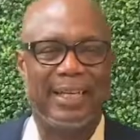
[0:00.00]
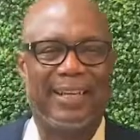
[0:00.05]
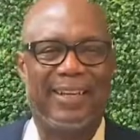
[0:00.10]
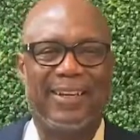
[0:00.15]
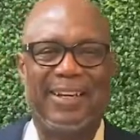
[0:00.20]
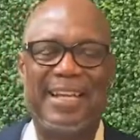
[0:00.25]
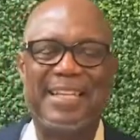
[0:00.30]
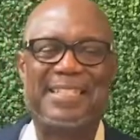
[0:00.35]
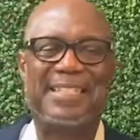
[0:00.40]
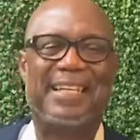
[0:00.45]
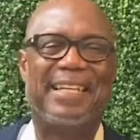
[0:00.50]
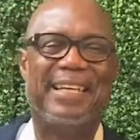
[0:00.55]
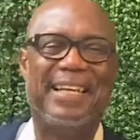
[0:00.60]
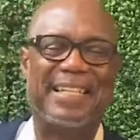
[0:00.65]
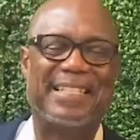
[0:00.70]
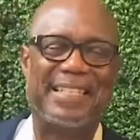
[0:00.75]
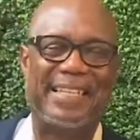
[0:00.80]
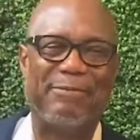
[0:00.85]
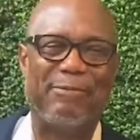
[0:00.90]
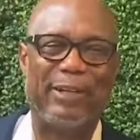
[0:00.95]
Listen,
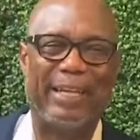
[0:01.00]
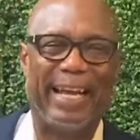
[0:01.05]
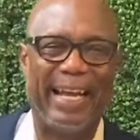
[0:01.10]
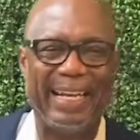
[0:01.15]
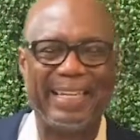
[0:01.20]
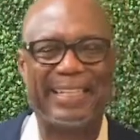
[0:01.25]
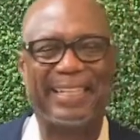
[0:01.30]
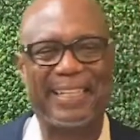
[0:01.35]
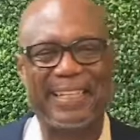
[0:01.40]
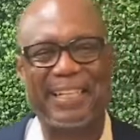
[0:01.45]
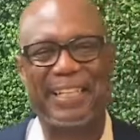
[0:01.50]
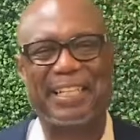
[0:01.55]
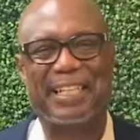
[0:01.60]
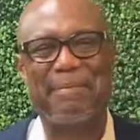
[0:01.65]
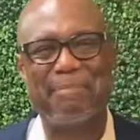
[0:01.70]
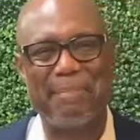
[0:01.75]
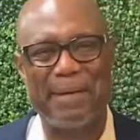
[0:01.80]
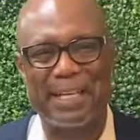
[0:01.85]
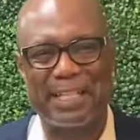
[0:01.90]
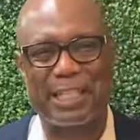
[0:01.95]
listen, we hate to cut the
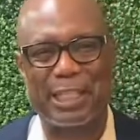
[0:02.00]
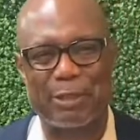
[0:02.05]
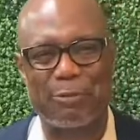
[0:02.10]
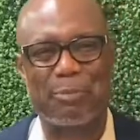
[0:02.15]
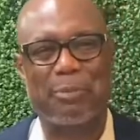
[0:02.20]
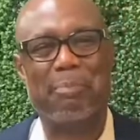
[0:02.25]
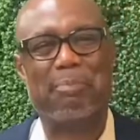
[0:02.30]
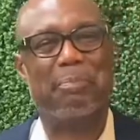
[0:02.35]
message.